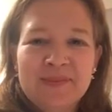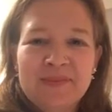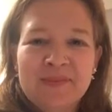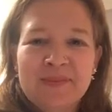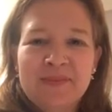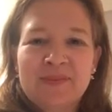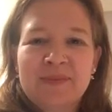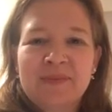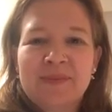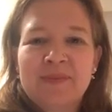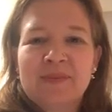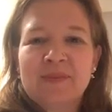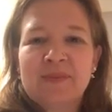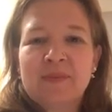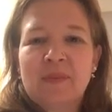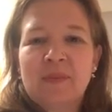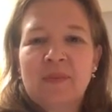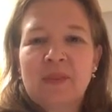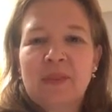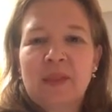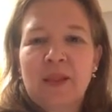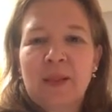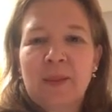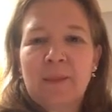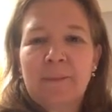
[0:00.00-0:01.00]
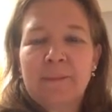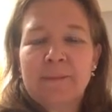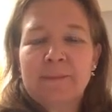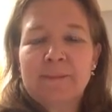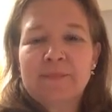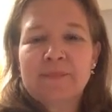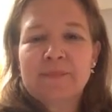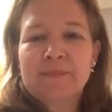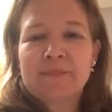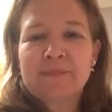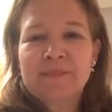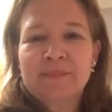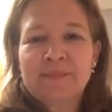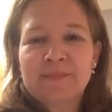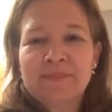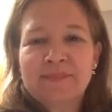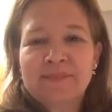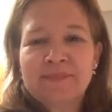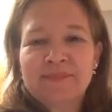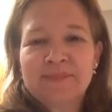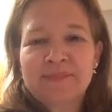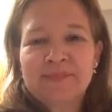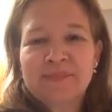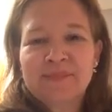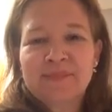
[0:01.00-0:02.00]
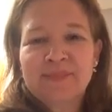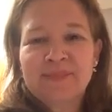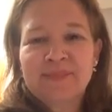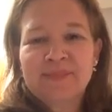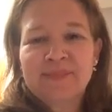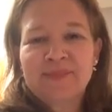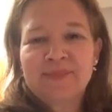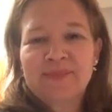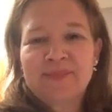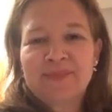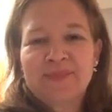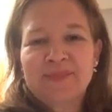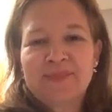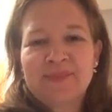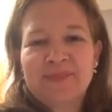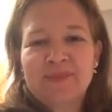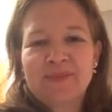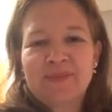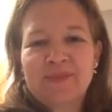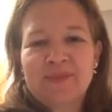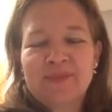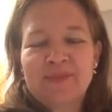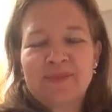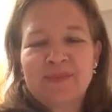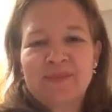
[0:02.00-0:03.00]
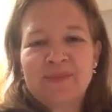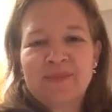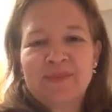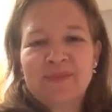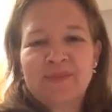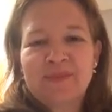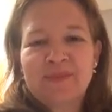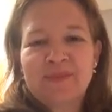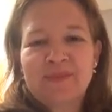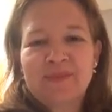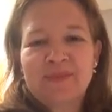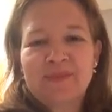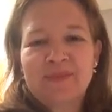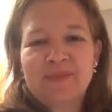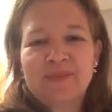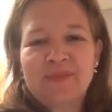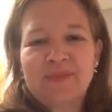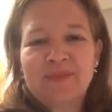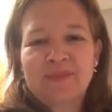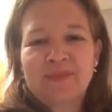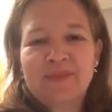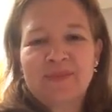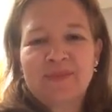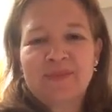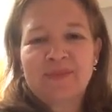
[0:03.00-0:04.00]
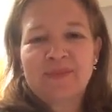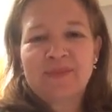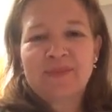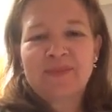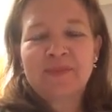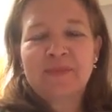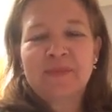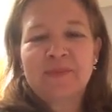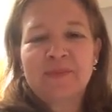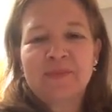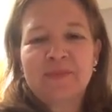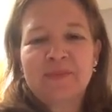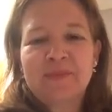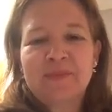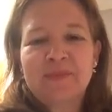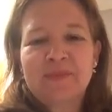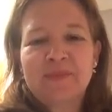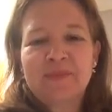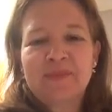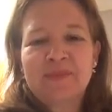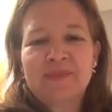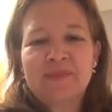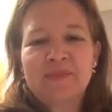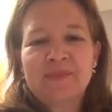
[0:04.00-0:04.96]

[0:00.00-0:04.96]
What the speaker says: The person shown says nothing.